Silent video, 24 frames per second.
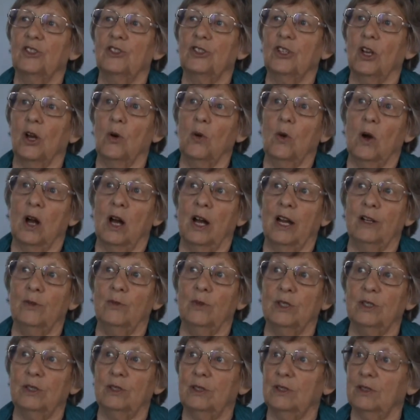So I
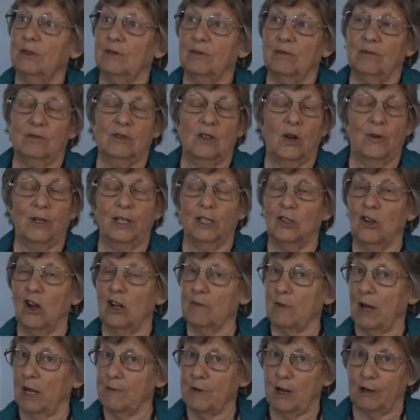was going
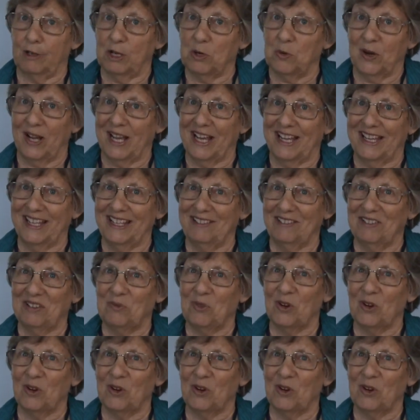along my merry way,